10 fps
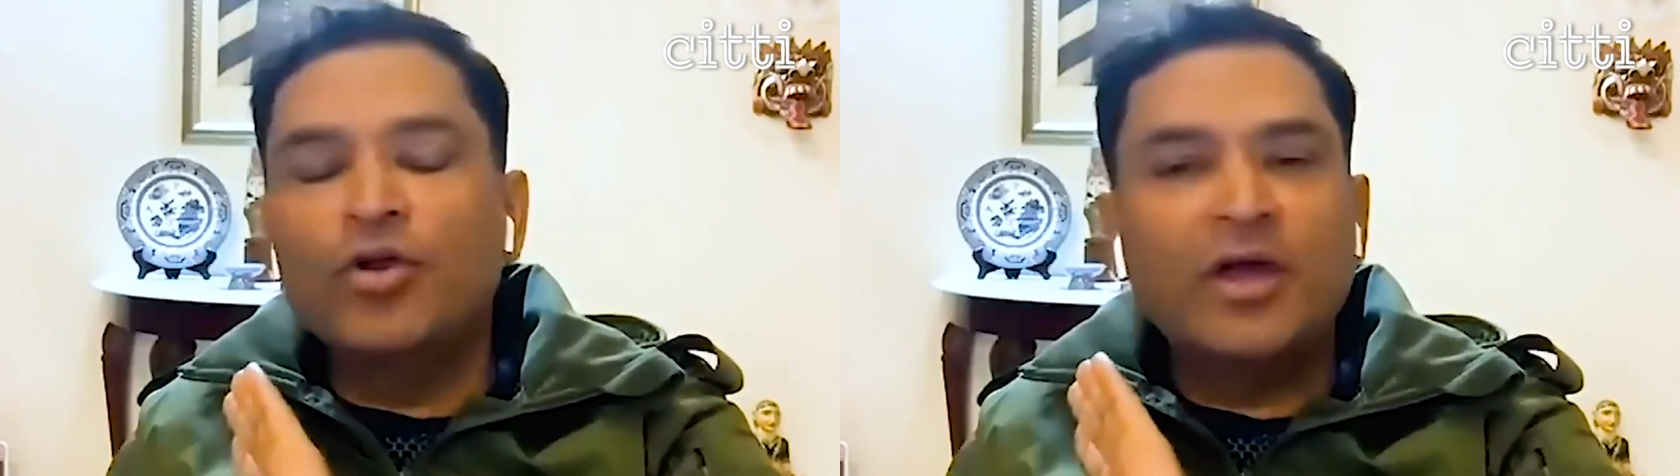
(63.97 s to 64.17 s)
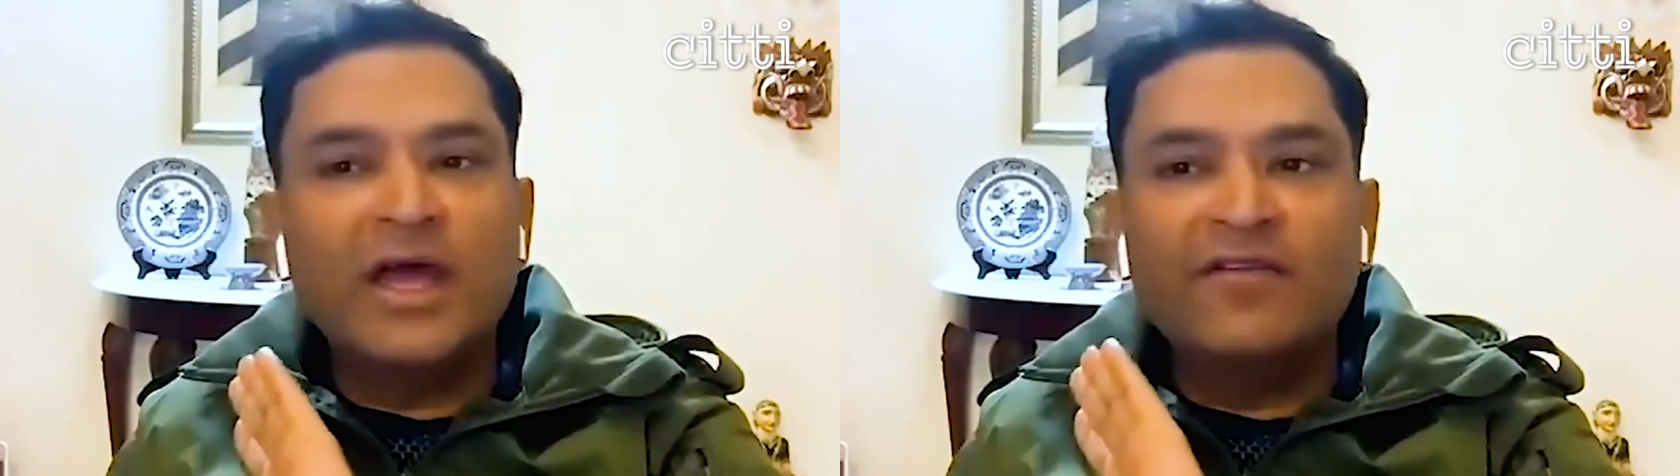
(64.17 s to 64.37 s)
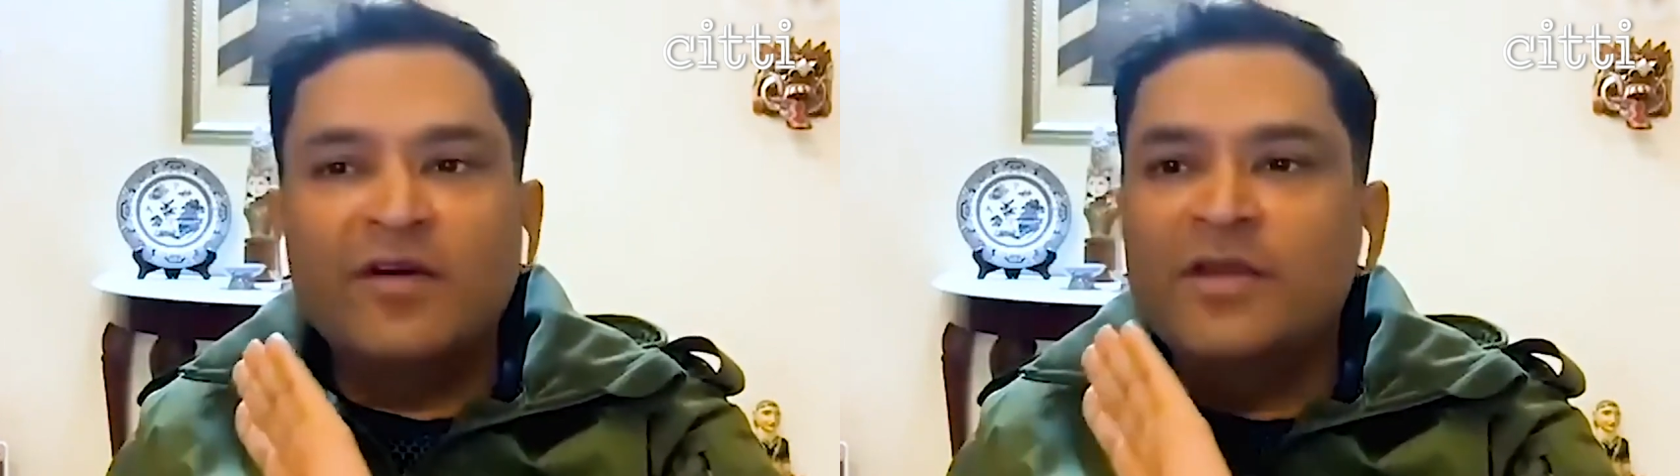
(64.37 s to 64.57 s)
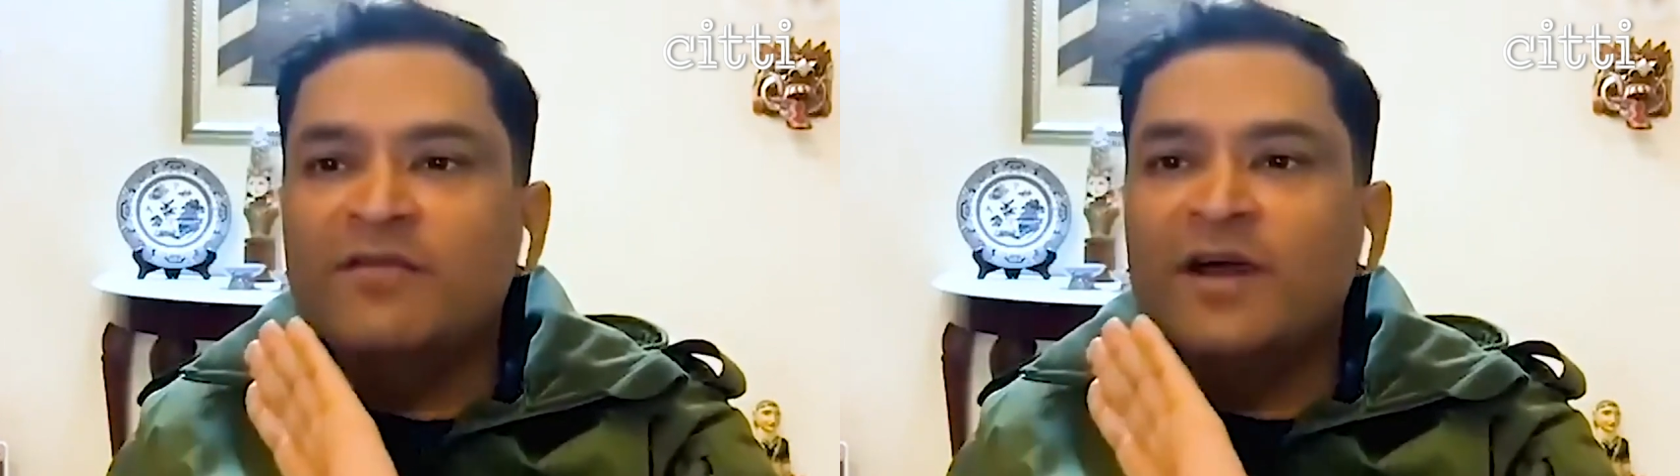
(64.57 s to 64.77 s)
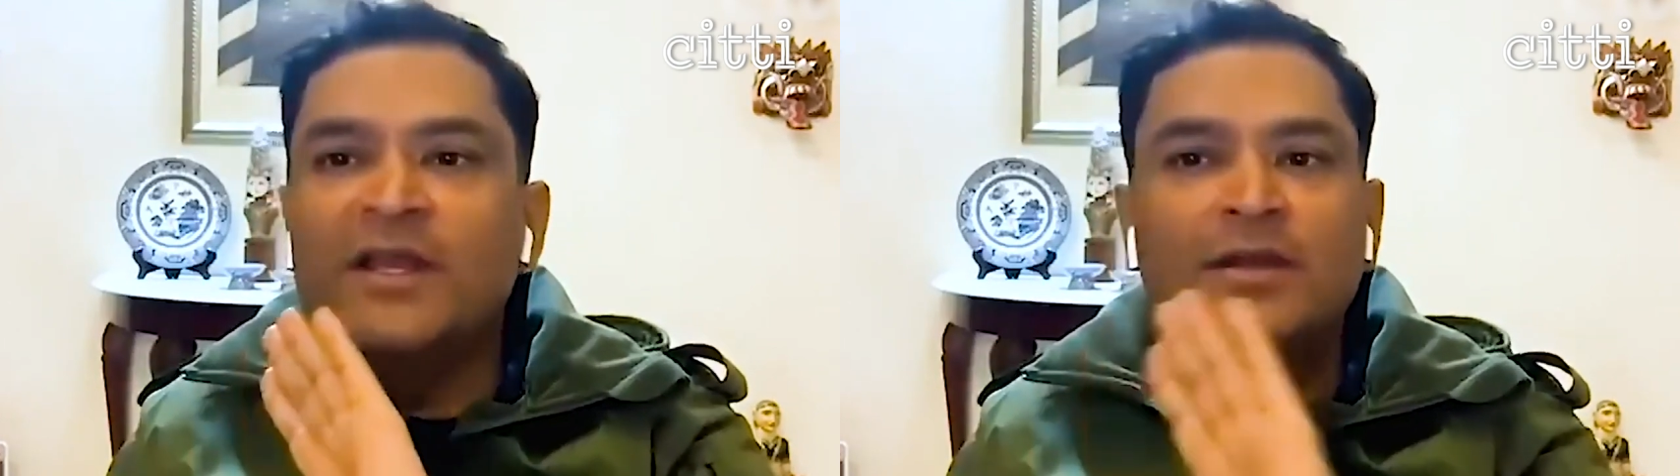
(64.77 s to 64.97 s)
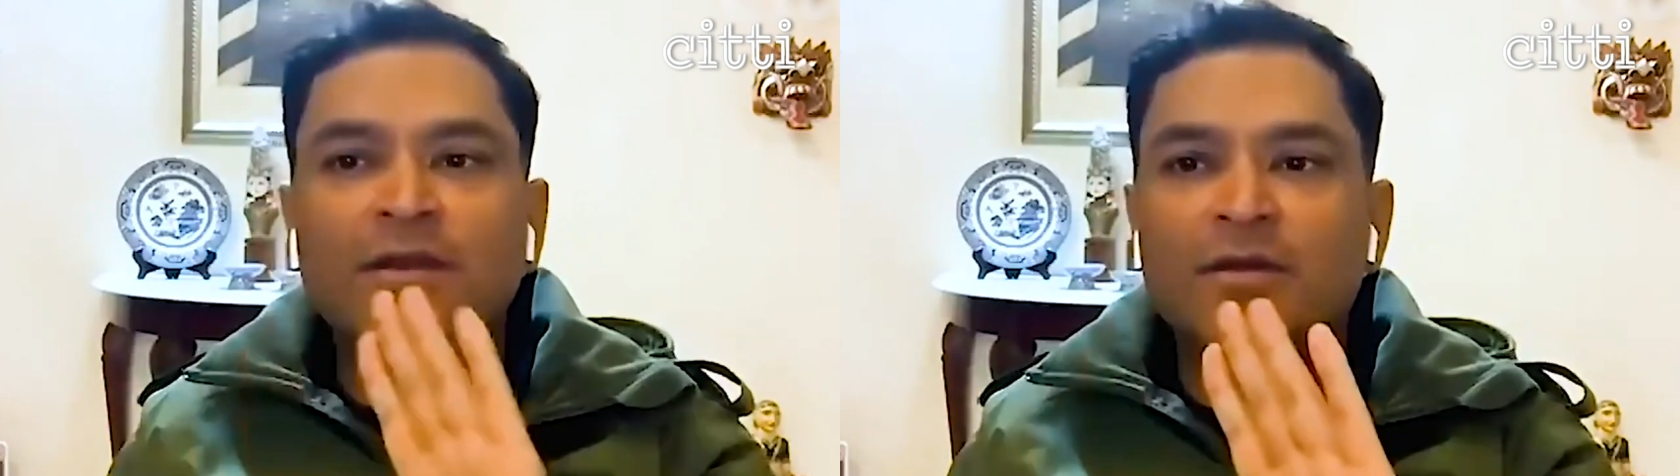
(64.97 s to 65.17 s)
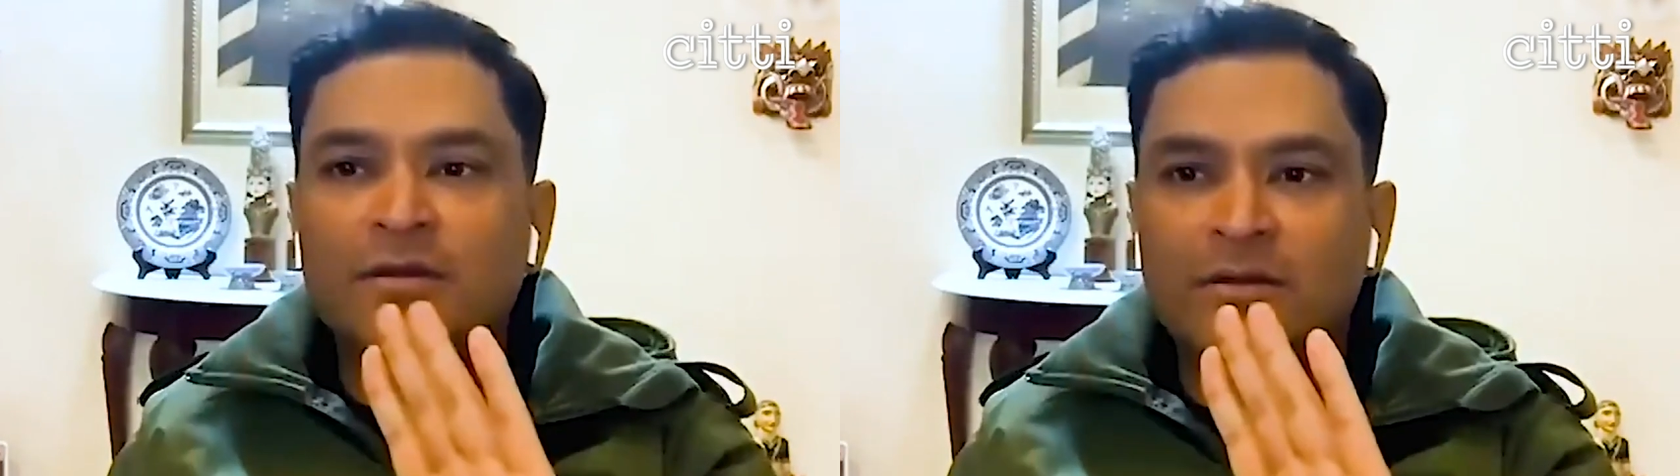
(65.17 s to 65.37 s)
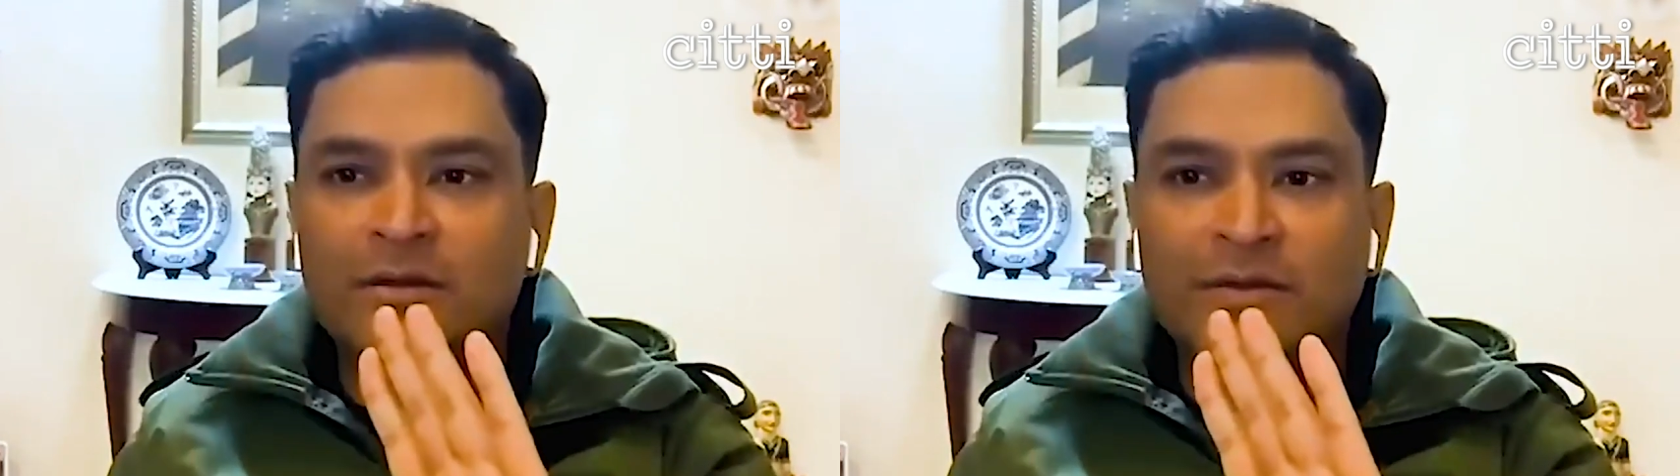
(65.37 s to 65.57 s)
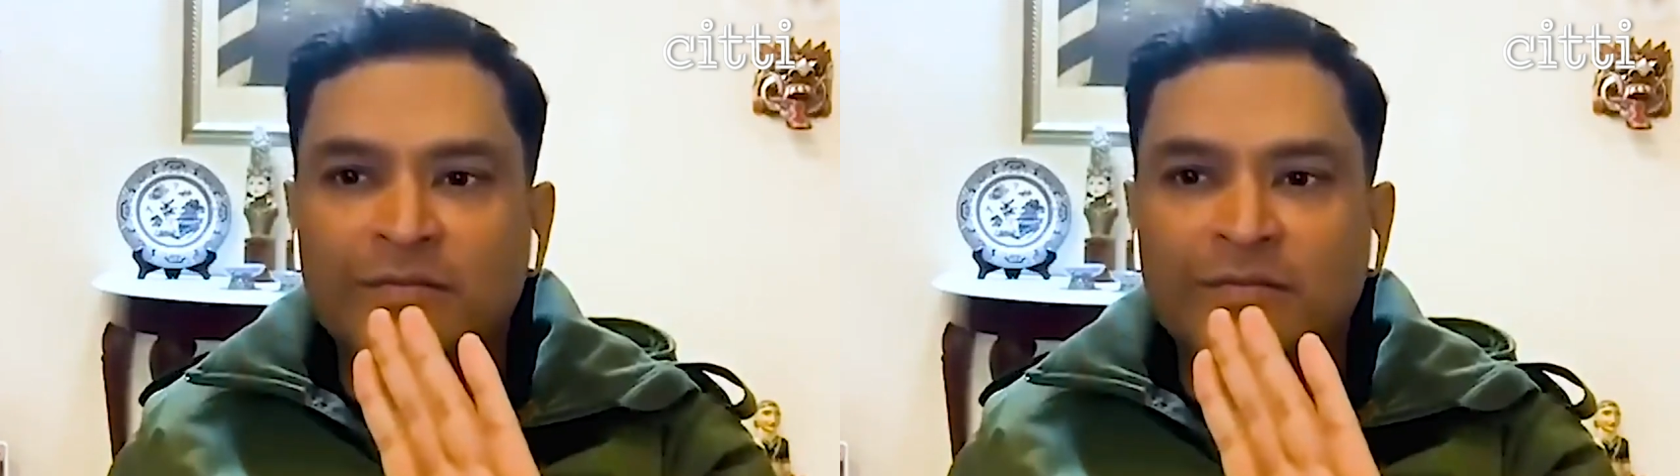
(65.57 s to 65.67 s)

going to ever be violated.